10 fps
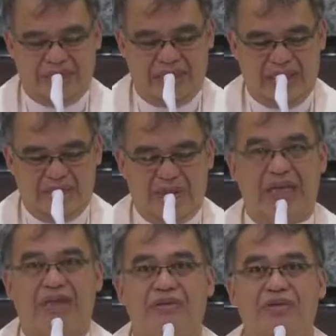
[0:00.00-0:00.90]
I would
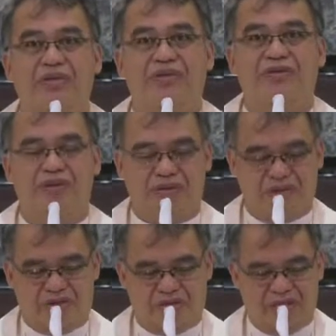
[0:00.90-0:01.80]
like to
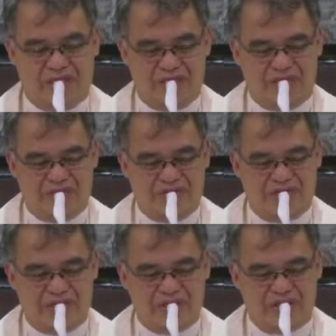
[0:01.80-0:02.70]
focus this
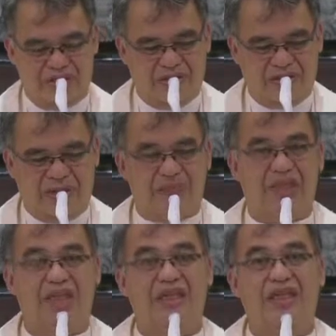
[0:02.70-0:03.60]
reflection on the first
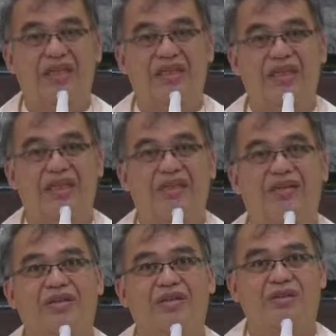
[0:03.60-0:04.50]
reading as I
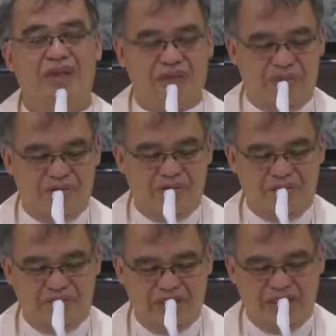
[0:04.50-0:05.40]
usually do